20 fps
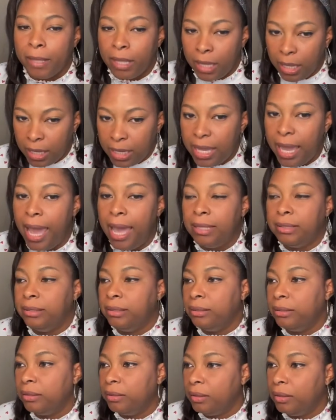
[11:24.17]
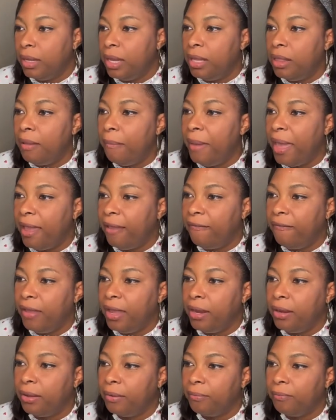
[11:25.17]
Yes, in the bank
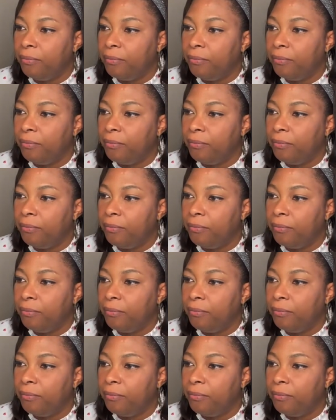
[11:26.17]
feed.